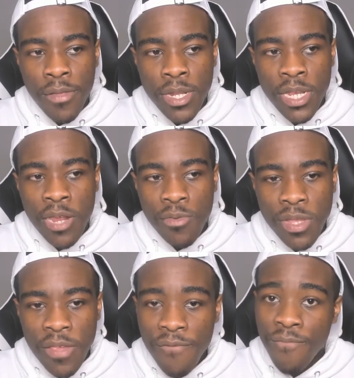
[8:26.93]

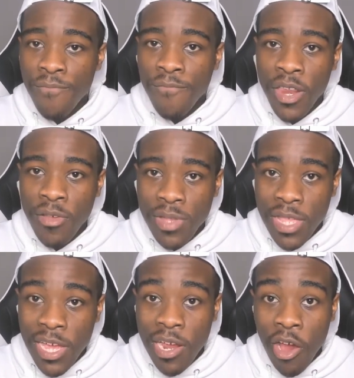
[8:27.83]
channels and videos
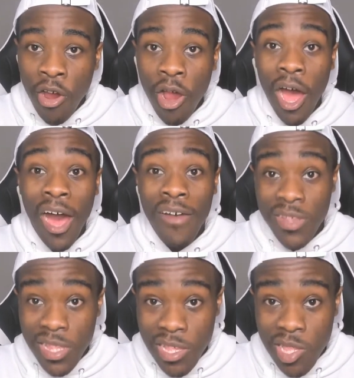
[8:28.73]
that are
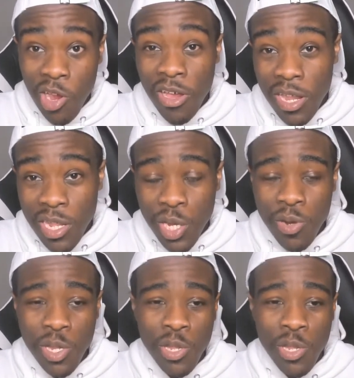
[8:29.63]
obviously targeting children.